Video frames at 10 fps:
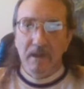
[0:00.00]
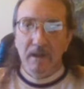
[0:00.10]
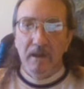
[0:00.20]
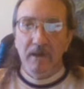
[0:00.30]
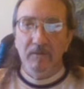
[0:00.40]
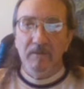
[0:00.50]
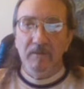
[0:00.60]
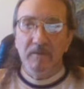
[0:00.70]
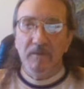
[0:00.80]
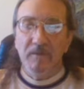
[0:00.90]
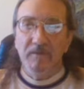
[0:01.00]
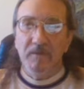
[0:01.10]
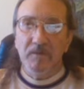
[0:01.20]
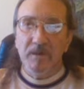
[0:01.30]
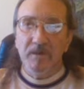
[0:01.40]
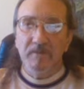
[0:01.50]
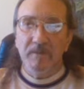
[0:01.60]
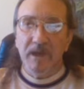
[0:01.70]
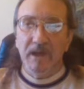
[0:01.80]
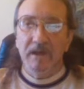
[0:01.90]
I remember a few years
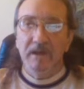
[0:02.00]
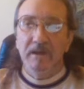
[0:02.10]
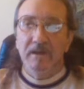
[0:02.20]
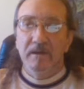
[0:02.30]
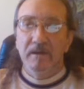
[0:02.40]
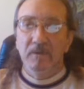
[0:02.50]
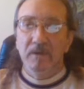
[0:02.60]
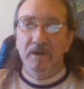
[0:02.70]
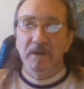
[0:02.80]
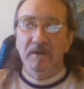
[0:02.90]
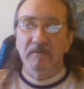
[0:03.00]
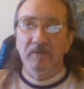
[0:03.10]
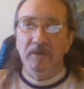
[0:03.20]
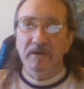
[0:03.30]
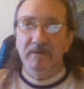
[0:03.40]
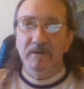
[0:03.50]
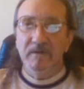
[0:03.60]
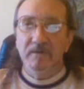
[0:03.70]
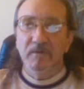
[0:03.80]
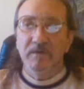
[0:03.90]
back when a lot of
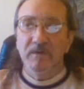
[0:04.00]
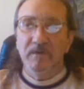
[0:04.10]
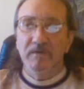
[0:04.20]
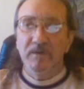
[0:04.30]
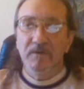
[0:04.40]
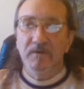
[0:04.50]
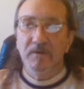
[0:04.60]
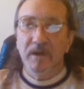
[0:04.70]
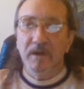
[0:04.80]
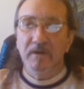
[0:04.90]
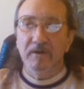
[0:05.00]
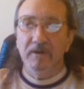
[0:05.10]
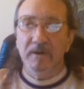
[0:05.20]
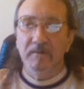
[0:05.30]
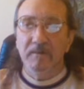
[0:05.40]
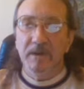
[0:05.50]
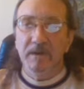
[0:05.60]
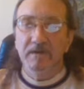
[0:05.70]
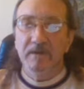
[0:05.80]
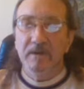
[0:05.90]
criticism was given to credit card
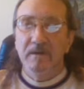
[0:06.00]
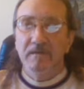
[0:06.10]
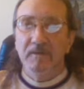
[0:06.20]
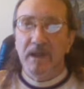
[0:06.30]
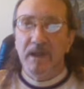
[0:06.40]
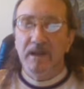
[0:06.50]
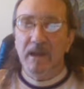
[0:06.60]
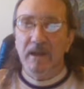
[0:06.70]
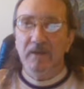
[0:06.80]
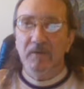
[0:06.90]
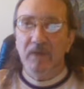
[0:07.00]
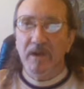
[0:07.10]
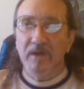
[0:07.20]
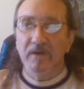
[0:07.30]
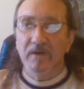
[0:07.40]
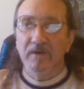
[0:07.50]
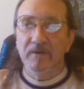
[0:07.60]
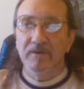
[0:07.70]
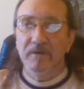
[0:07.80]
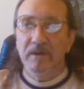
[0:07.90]
companies for handing out credit
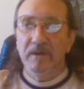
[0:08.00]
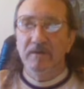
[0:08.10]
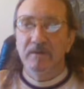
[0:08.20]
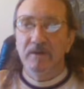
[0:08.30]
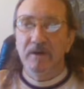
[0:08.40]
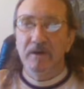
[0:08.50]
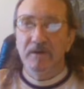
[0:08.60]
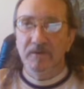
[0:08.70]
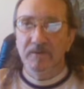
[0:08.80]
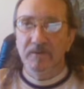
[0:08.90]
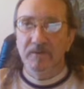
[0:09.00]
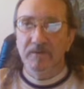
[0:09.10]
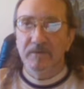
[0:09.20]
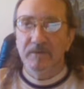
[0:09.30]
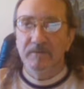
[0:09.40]
cards to college students.